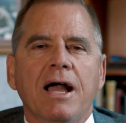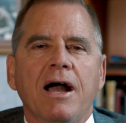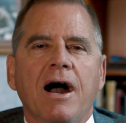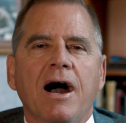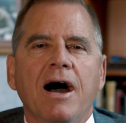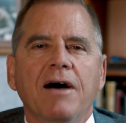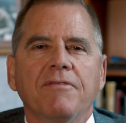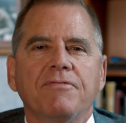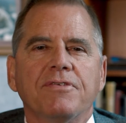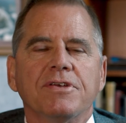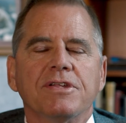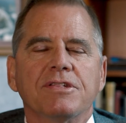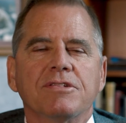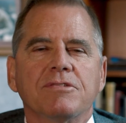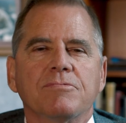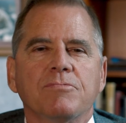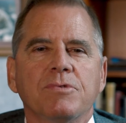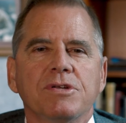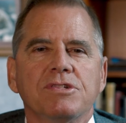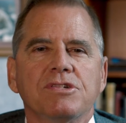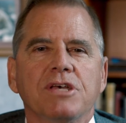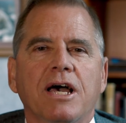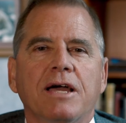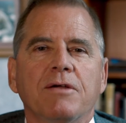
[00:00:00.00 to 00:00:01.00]
office,
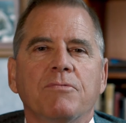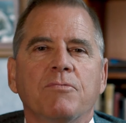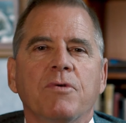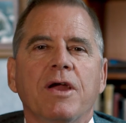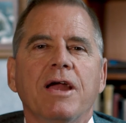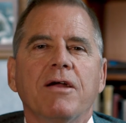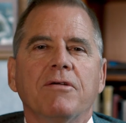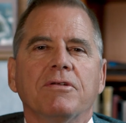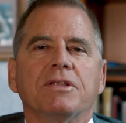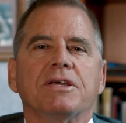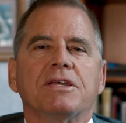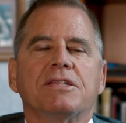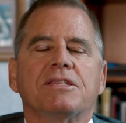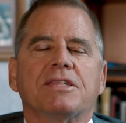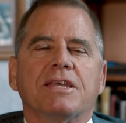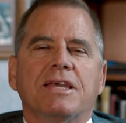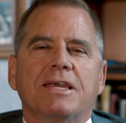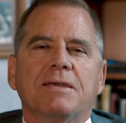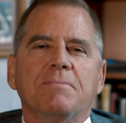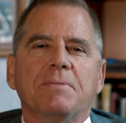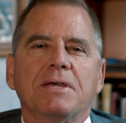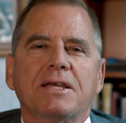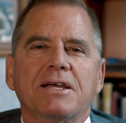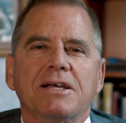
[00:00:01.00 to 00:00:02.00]
which I rarely
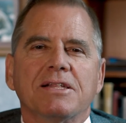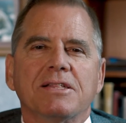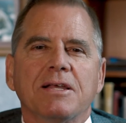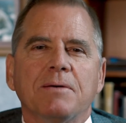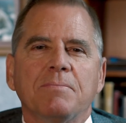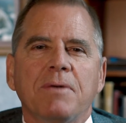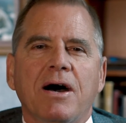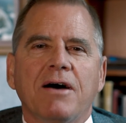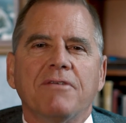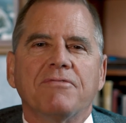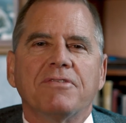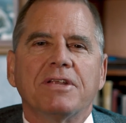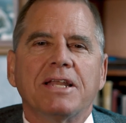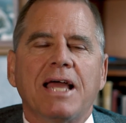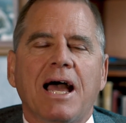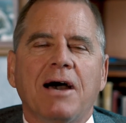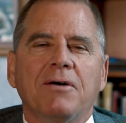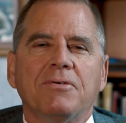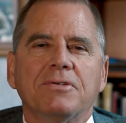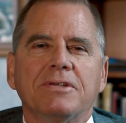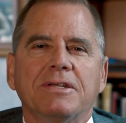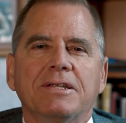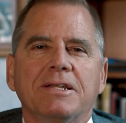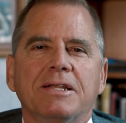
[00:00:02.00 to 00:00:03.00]
see because I'm often
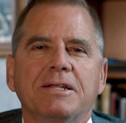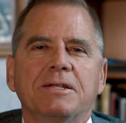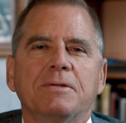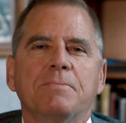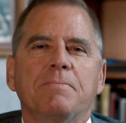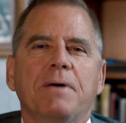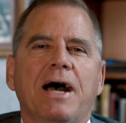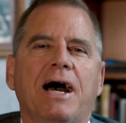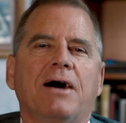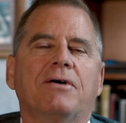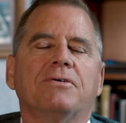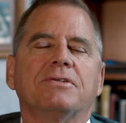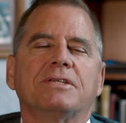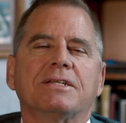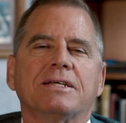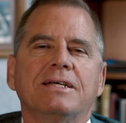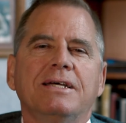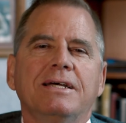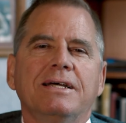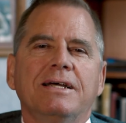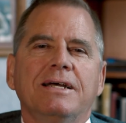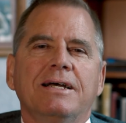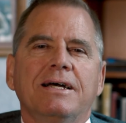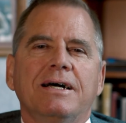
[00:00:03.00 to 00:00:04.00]
out and about.
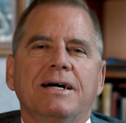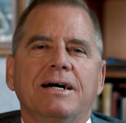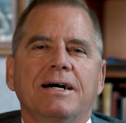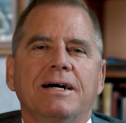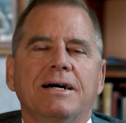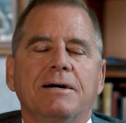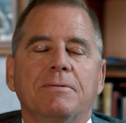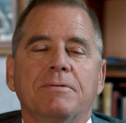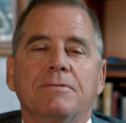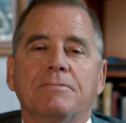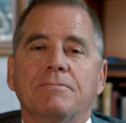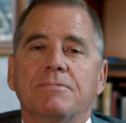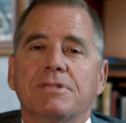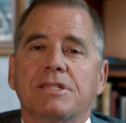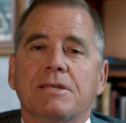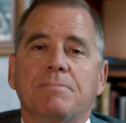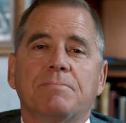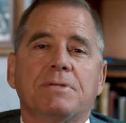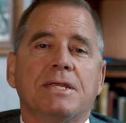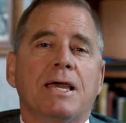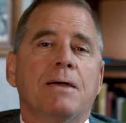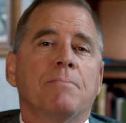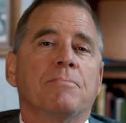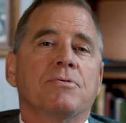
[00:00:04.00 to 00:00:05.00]
Uh,
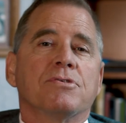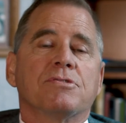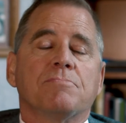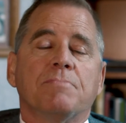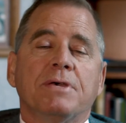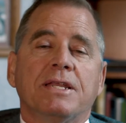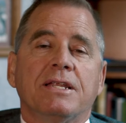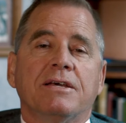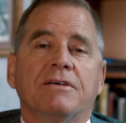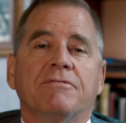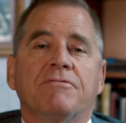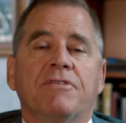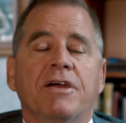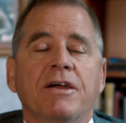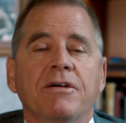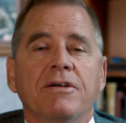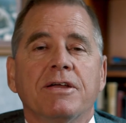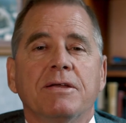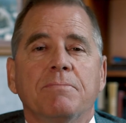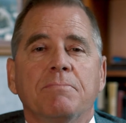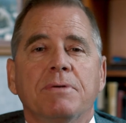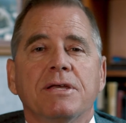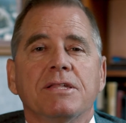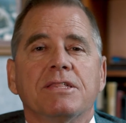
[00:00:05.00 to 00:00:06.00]
September's been a
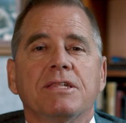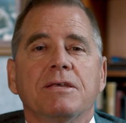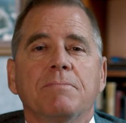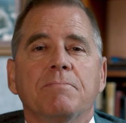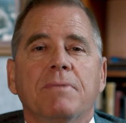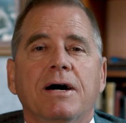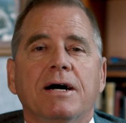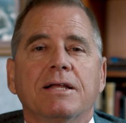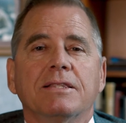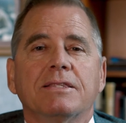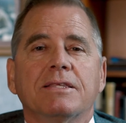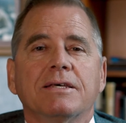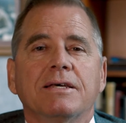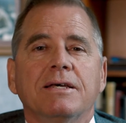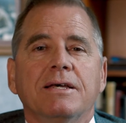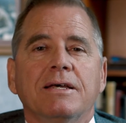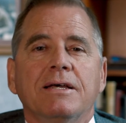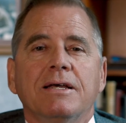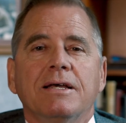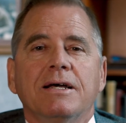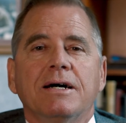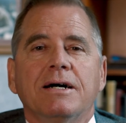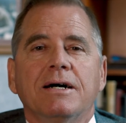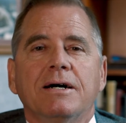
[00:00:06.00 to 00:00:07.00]
very busy month.
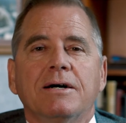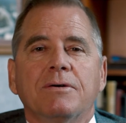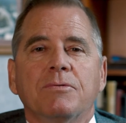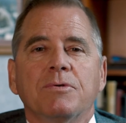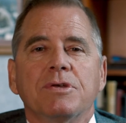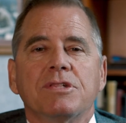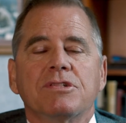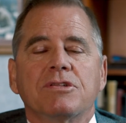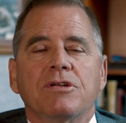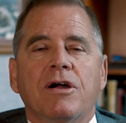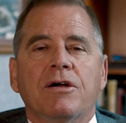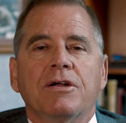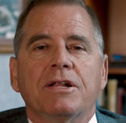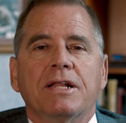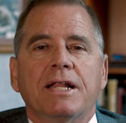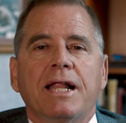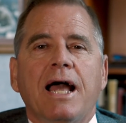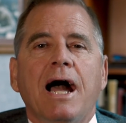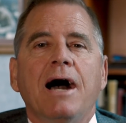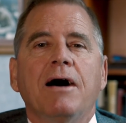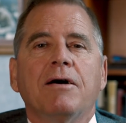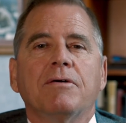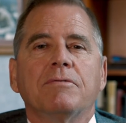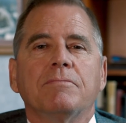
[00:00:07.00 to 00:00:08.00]
Uh, we started
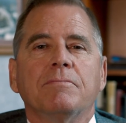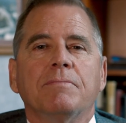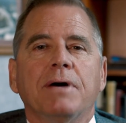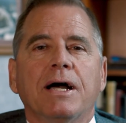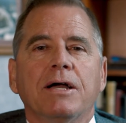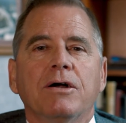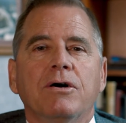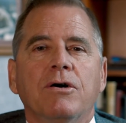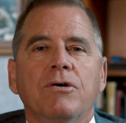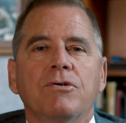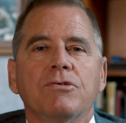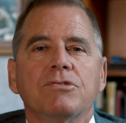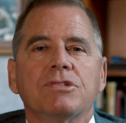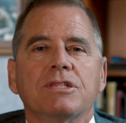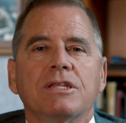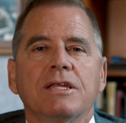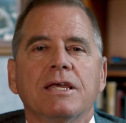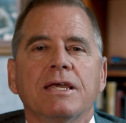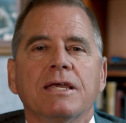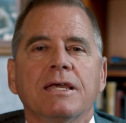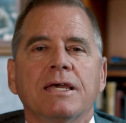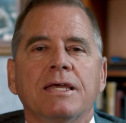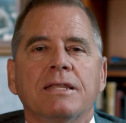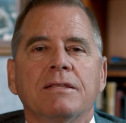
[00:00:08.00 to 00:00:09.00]
out by
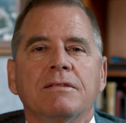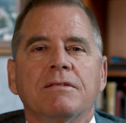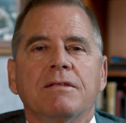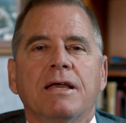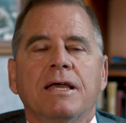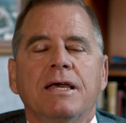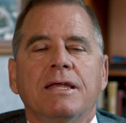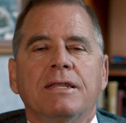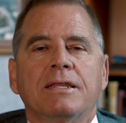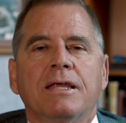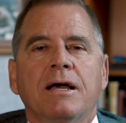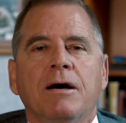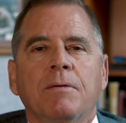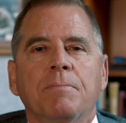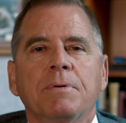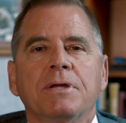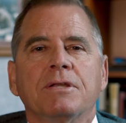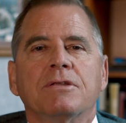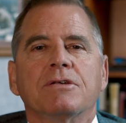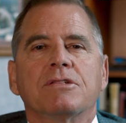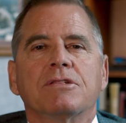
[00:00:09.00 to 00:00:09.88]
hosting and, and helping to